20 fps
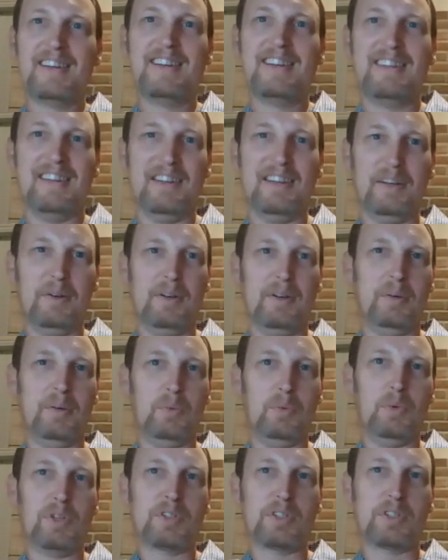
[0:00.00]
and
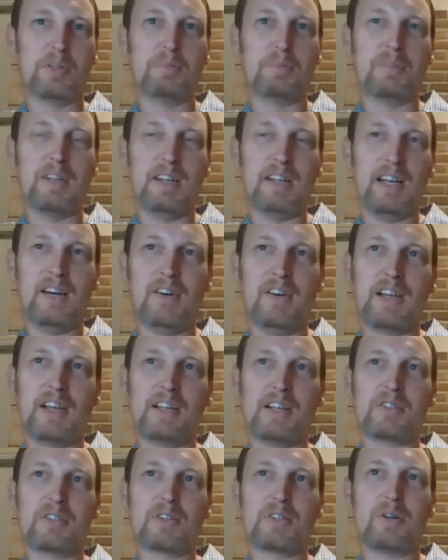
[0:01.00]
wisdom that now I
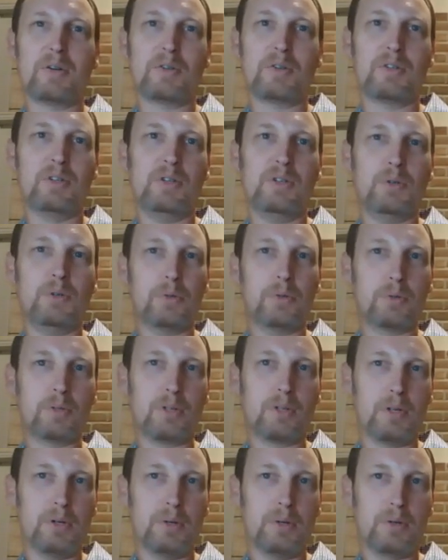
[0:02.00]
can start to use
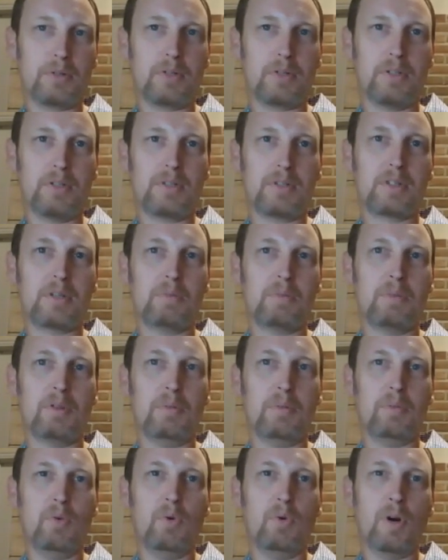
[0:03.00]
those in some of the
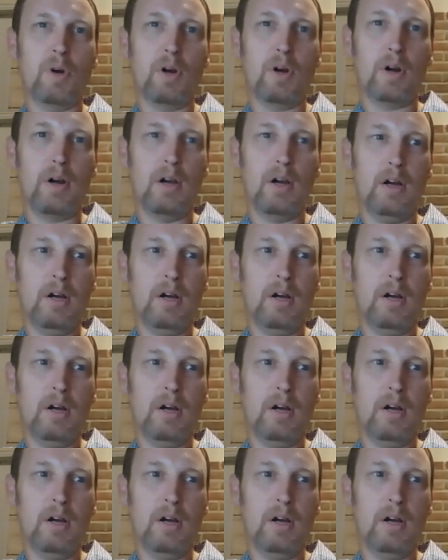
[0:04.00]
more